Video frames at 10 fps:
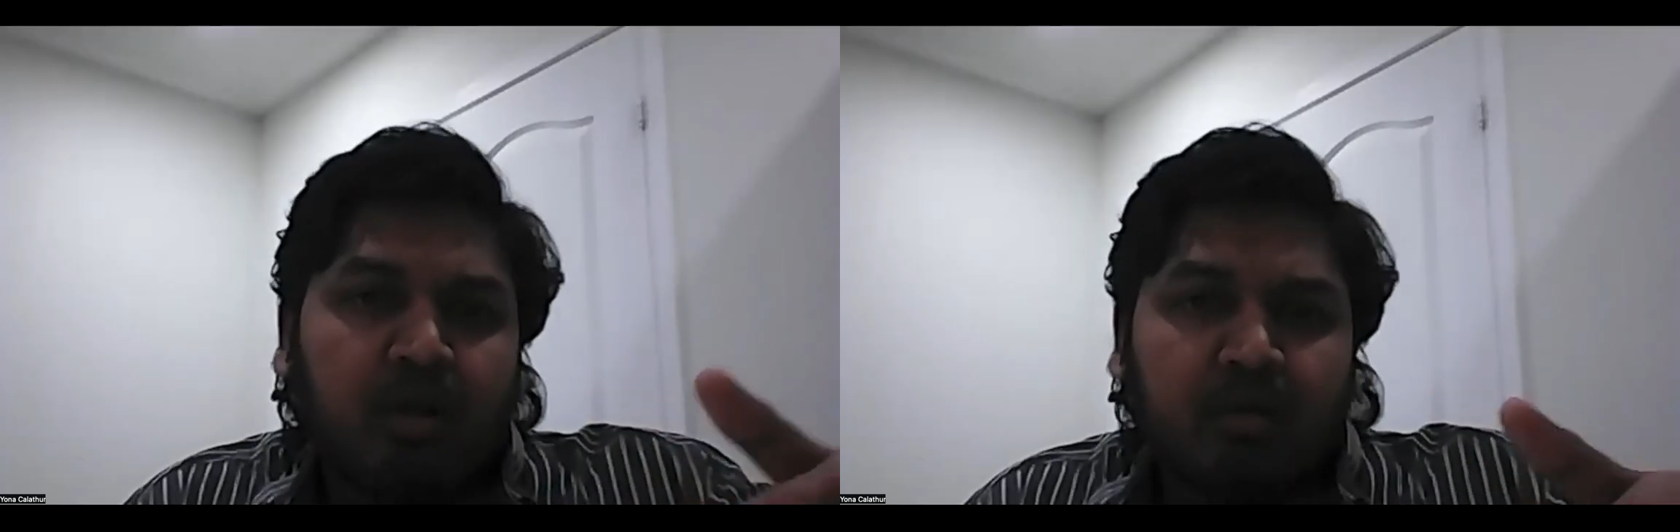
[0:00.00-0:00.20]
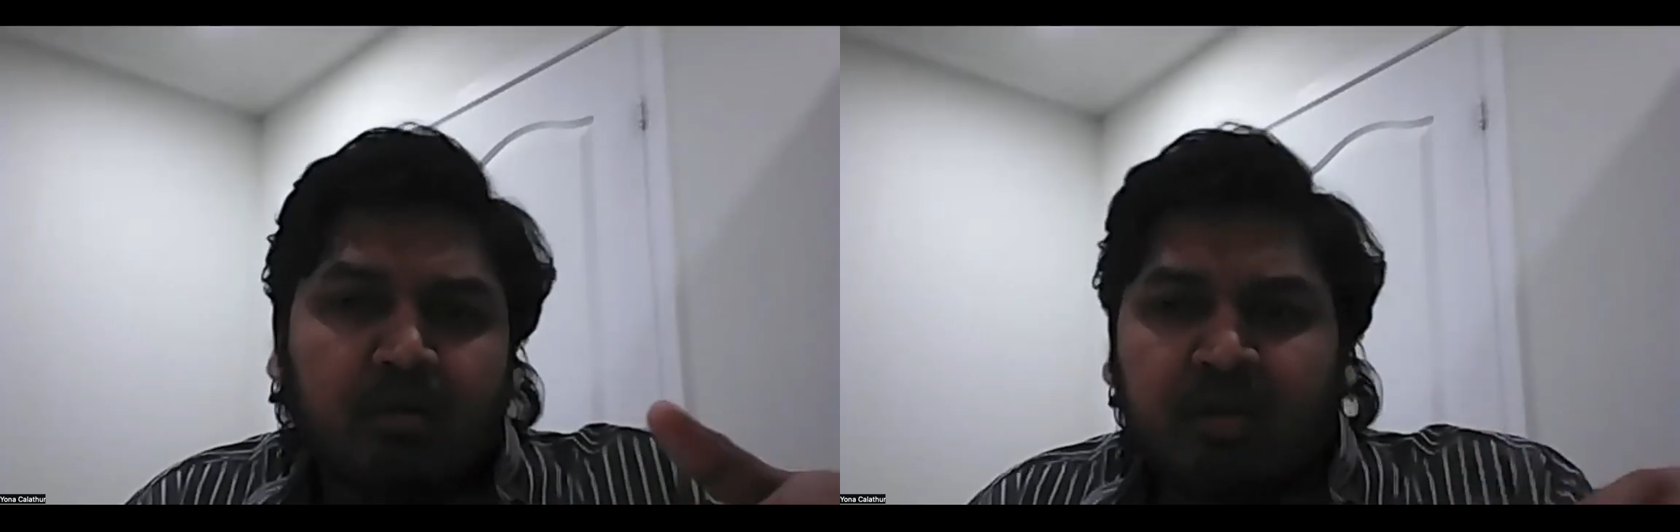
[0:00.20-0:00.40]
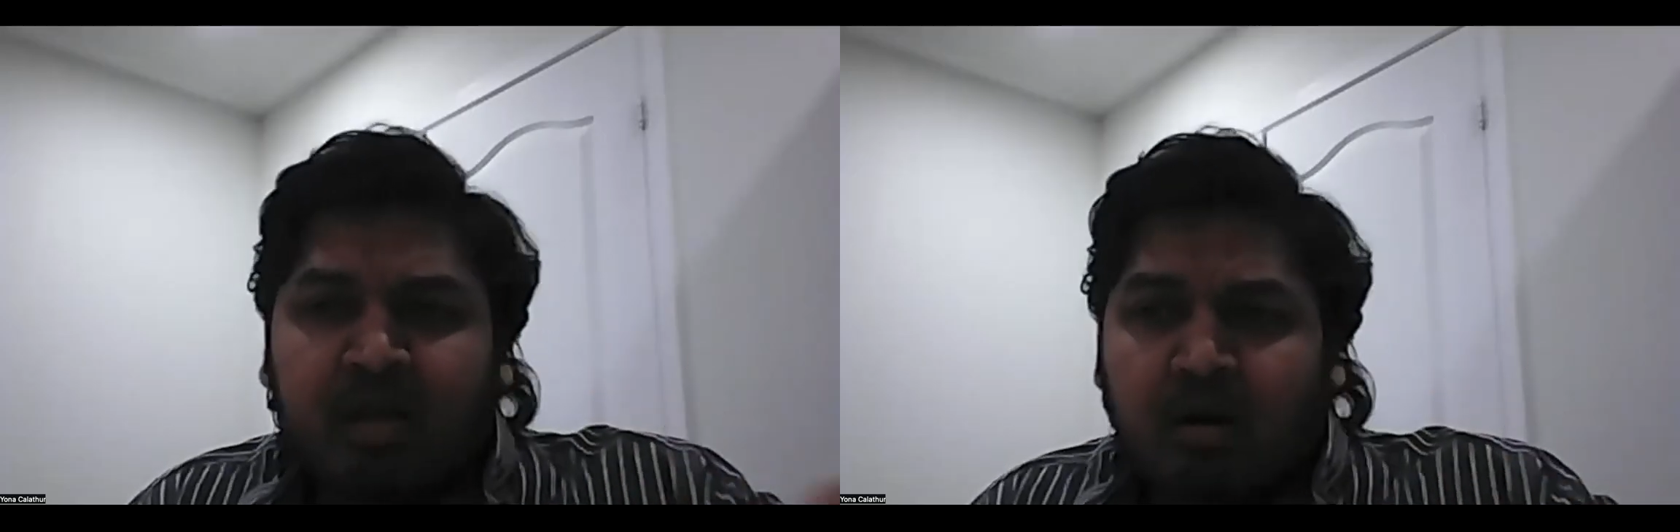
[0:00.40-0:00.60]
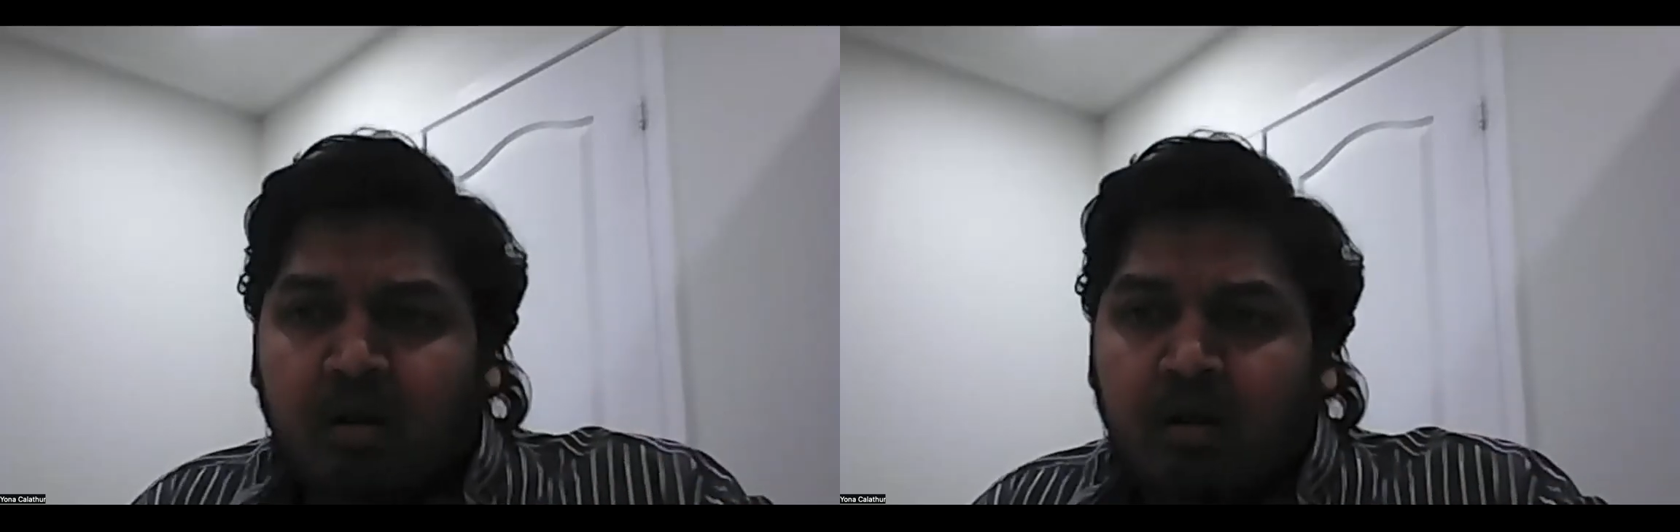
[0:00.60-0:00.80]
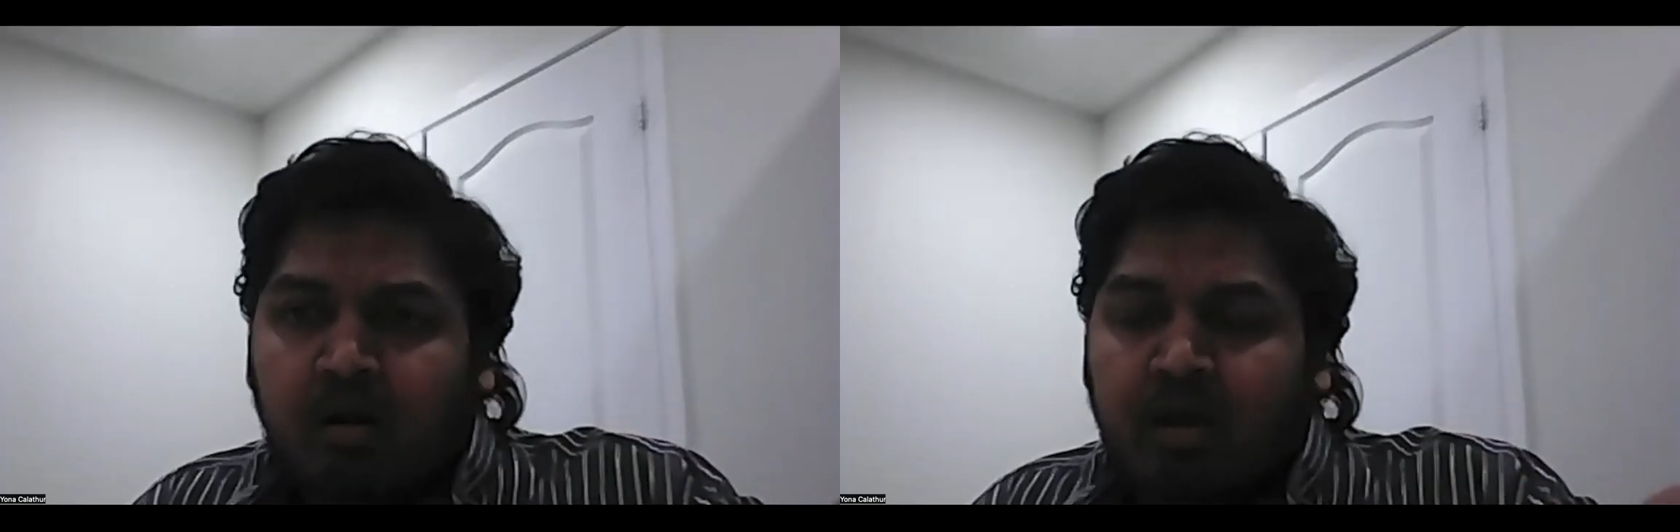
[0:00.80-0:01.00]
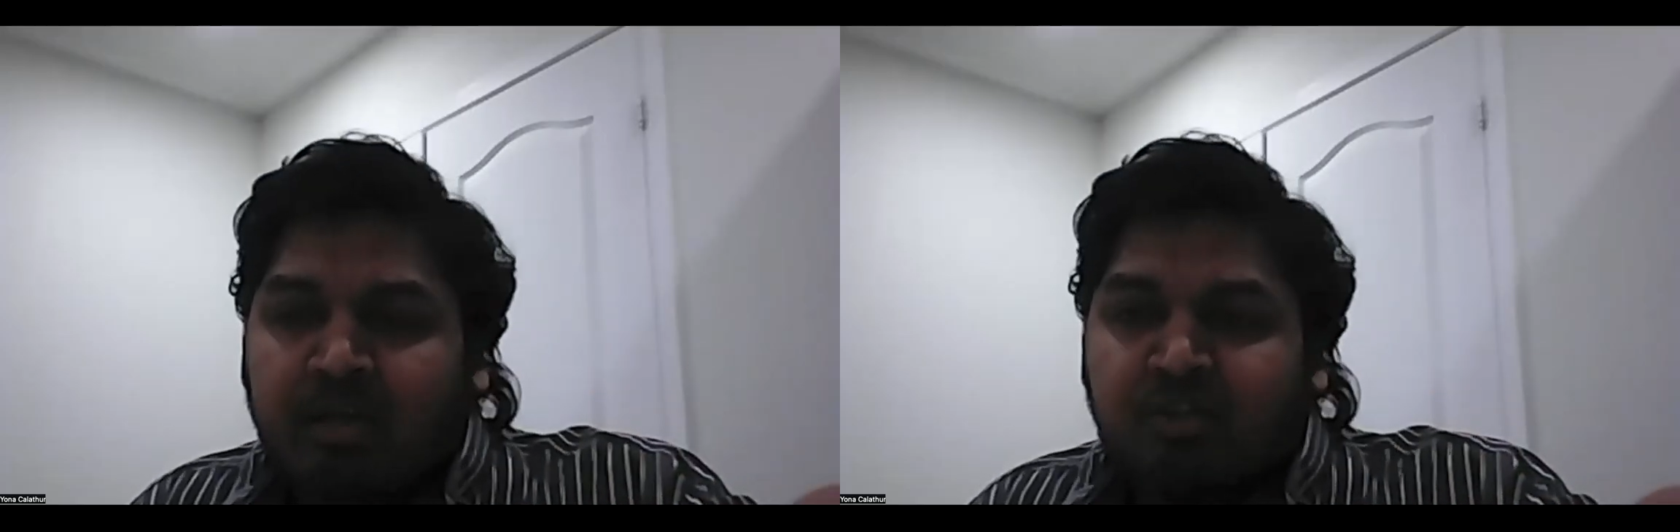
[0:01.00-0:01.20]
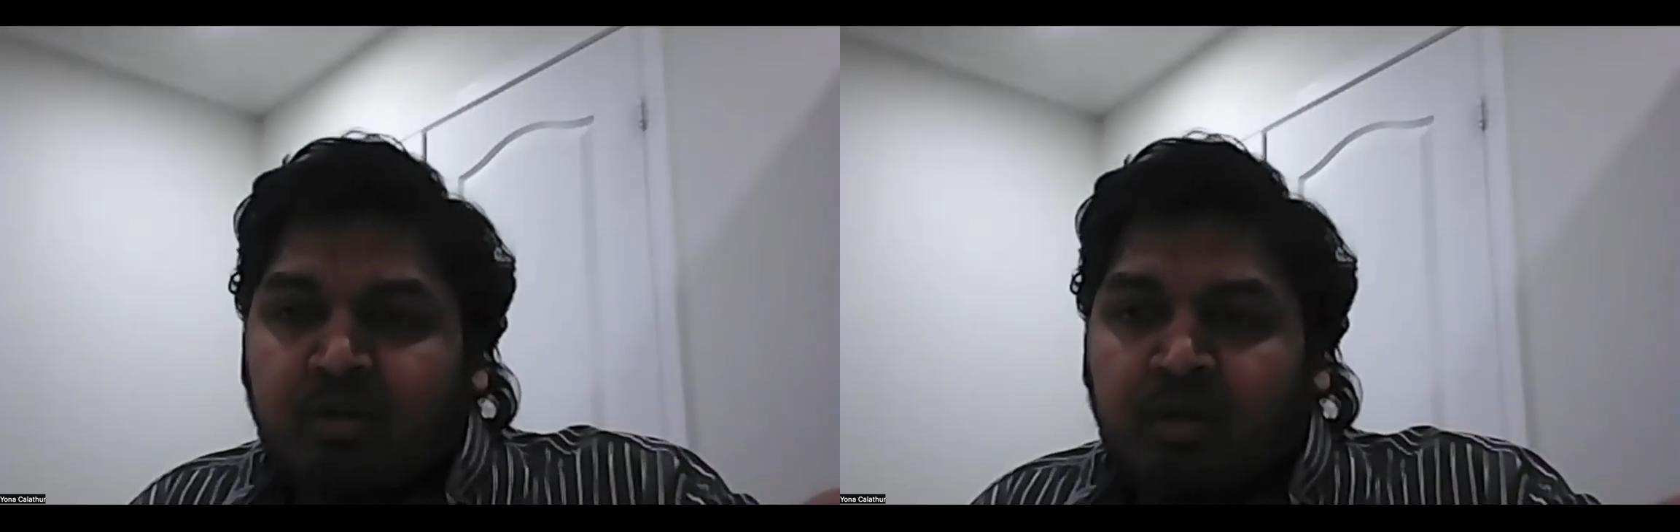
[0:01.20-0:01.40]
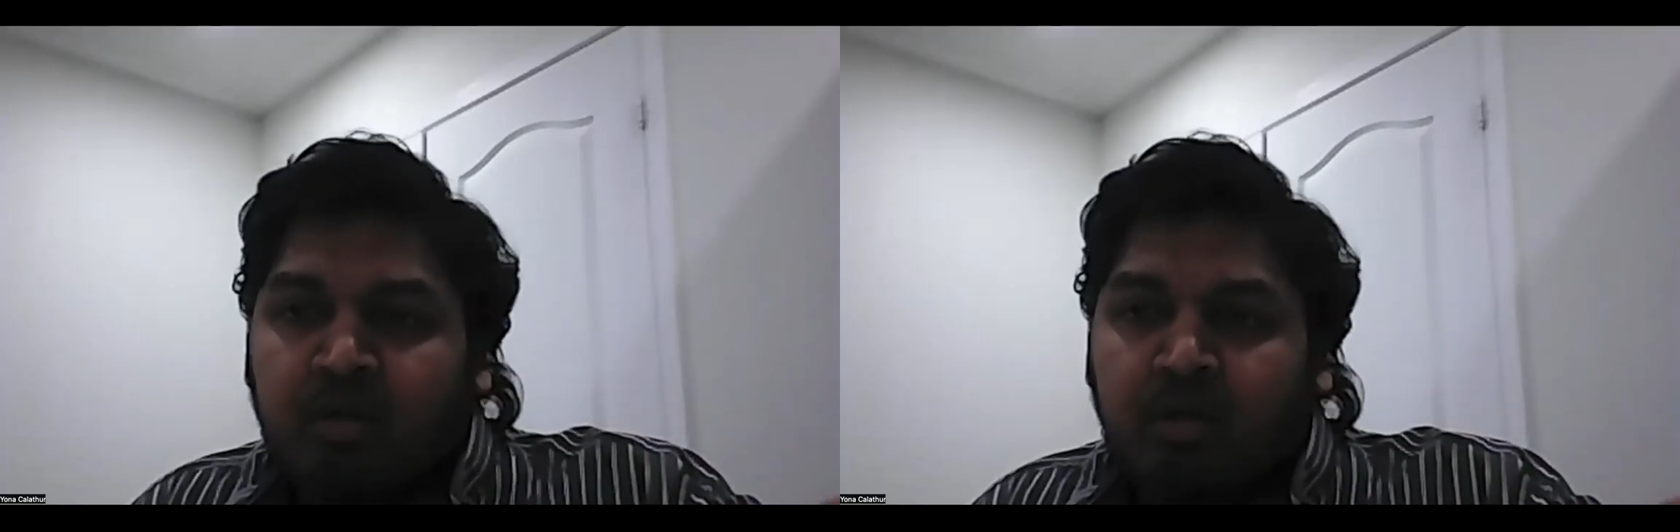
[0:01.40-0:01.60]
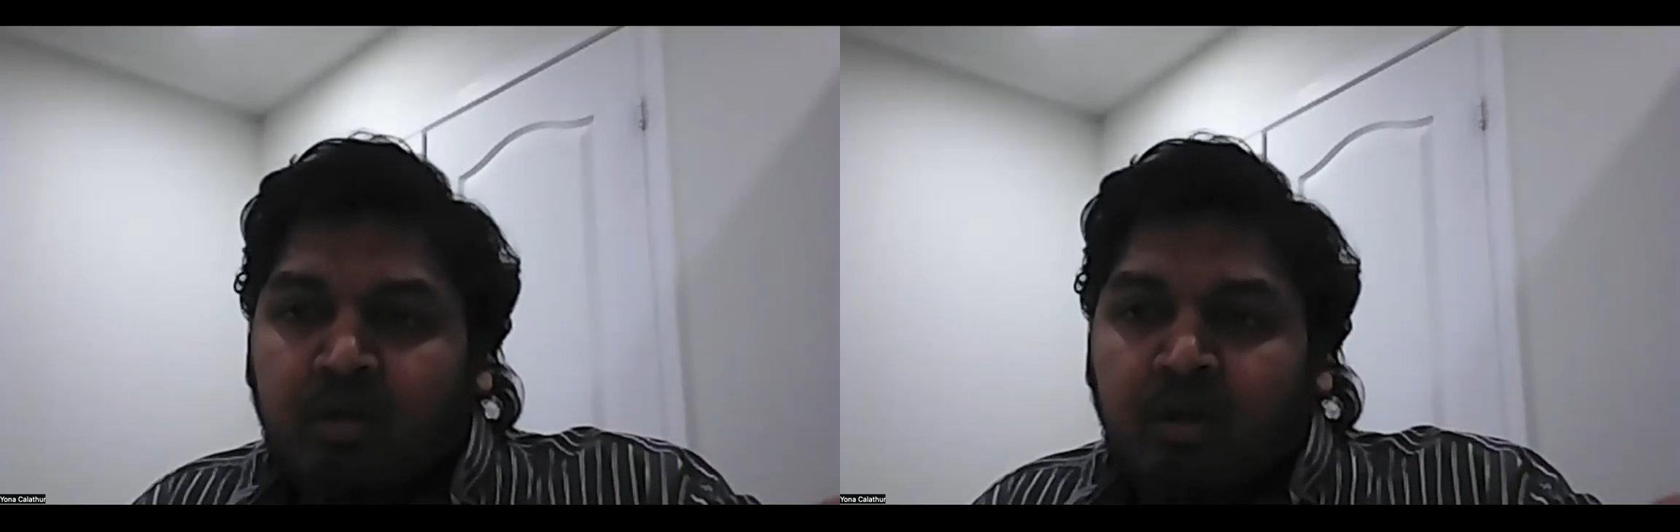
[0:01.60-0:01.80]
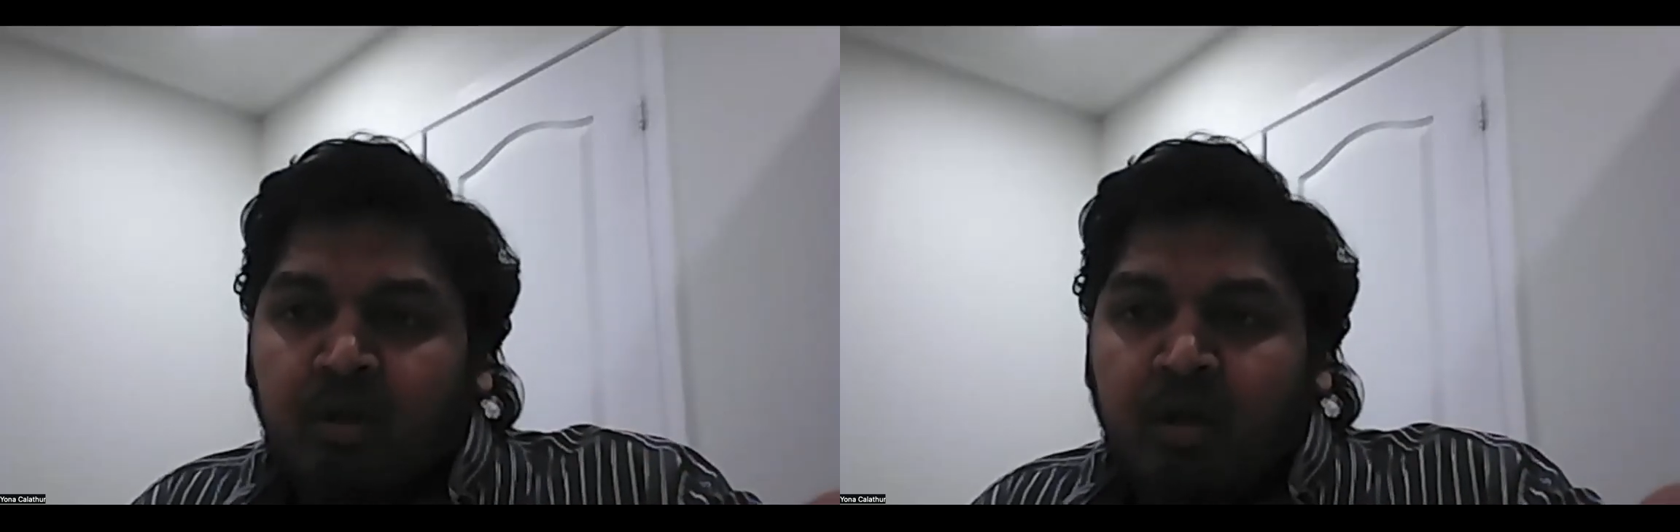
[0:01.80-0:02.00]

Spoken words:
Like they're actually